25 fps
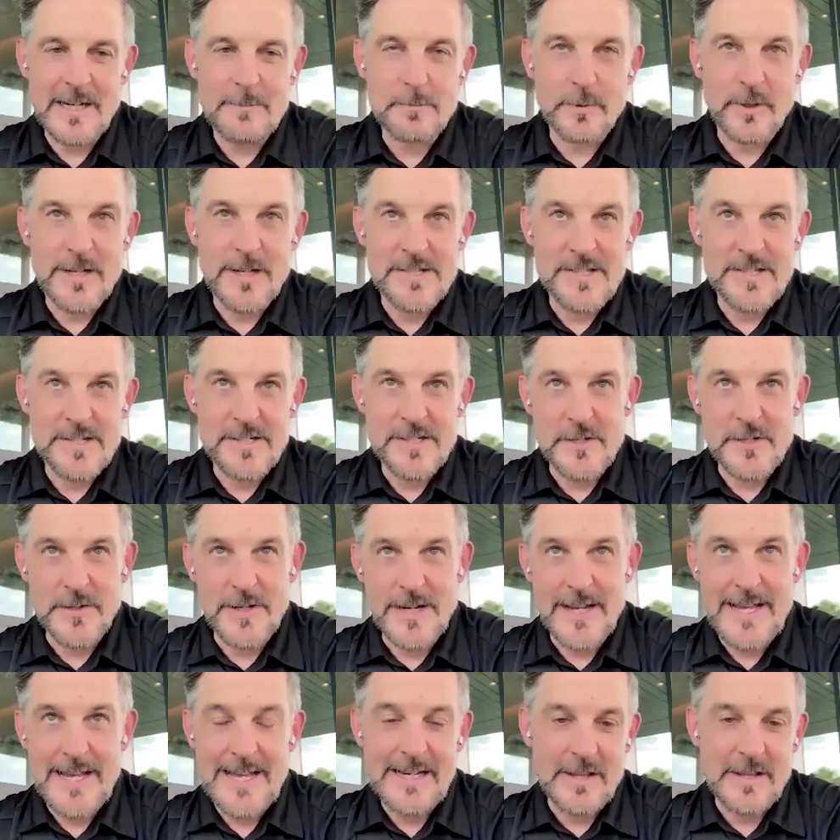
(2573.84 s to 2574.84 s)
I'm present to, and
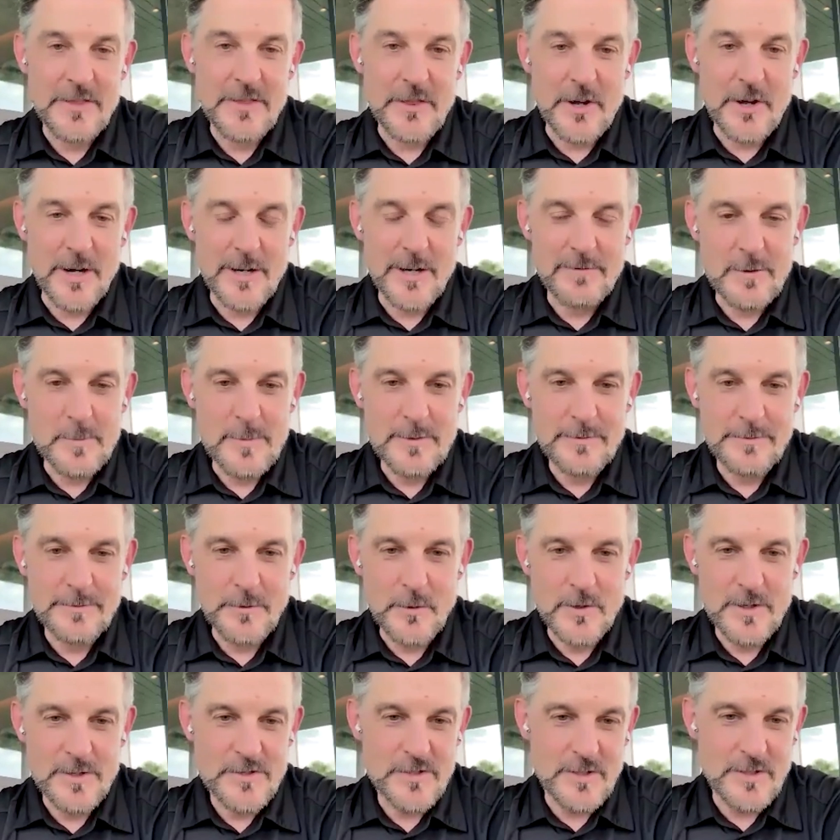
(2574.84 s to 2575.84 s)
I hadn't thought of it
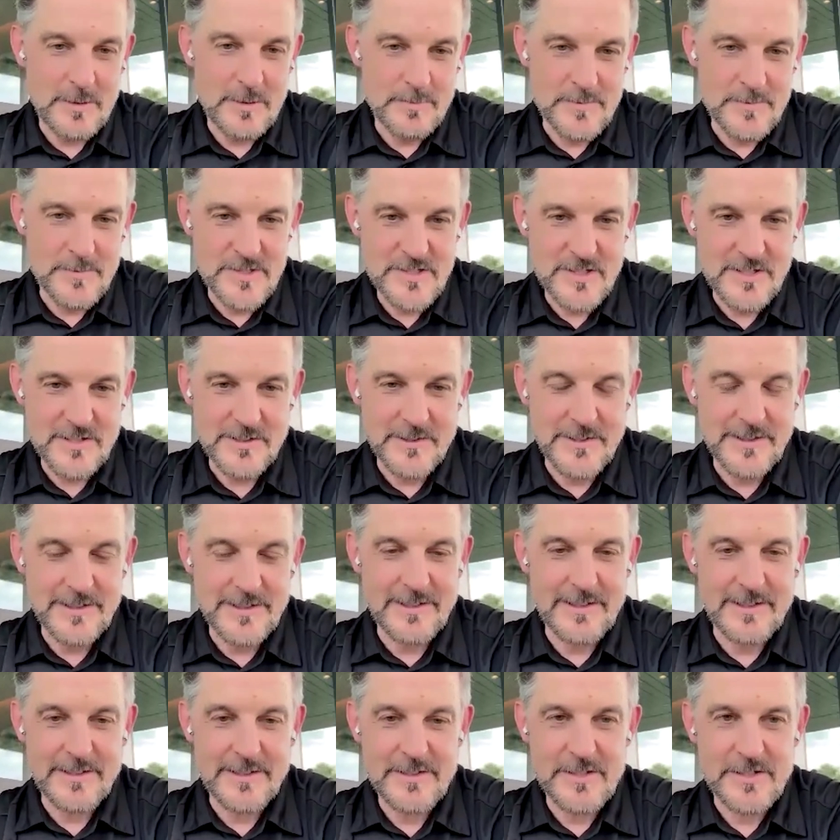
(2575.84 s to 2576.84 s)
before, so I'm just
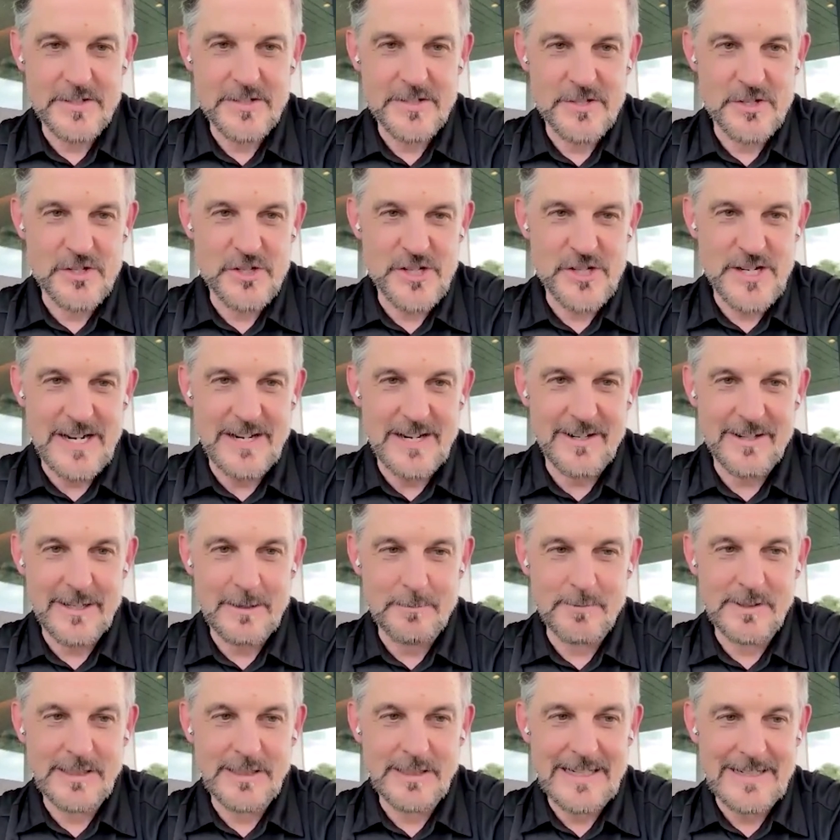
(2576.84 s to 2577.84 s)
gonna share, and
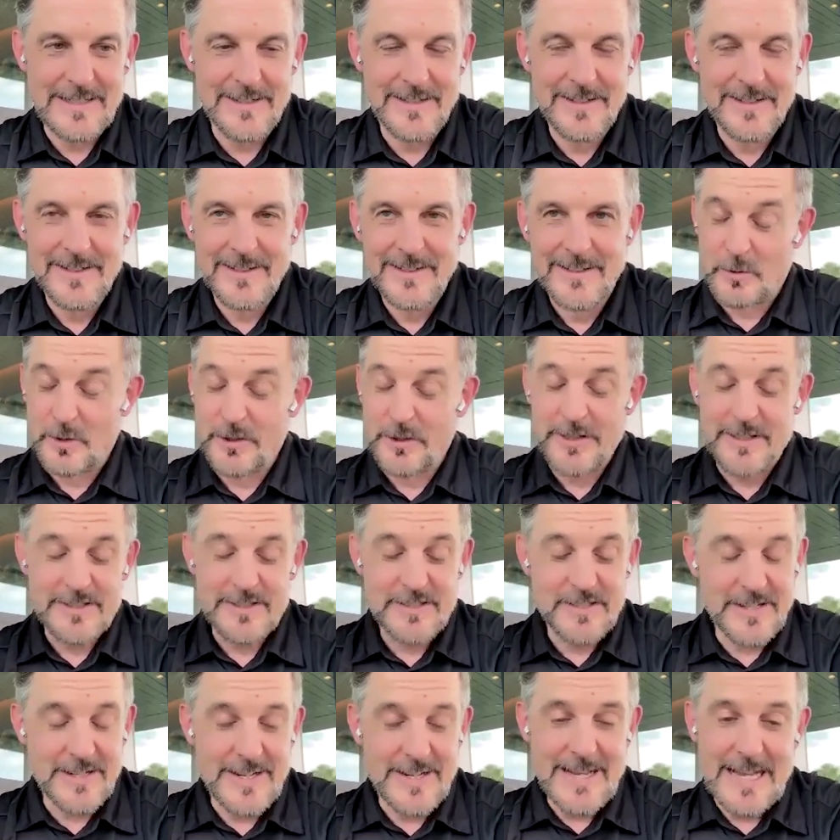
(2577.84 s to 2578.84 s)
I'm glad, really
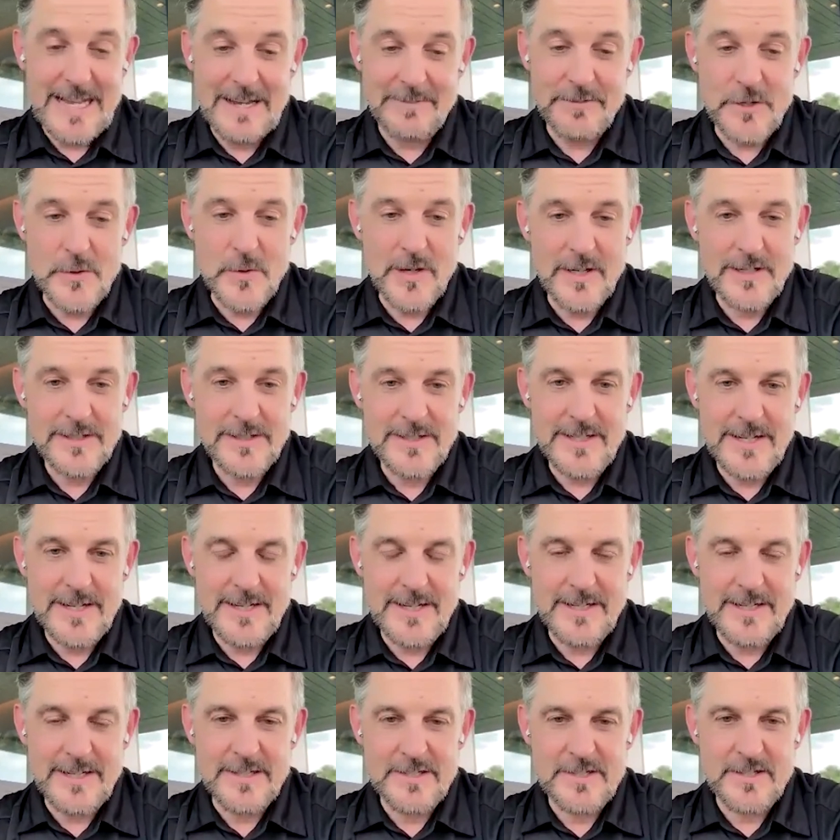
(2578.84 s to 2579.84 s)
excited to have you on
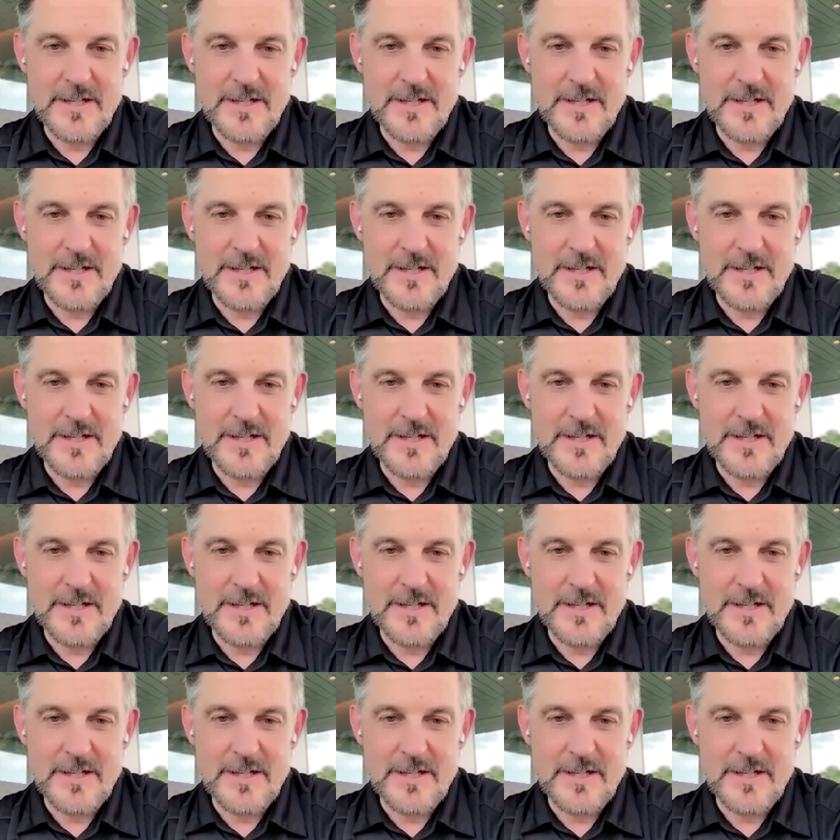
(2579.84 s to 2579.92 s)
today,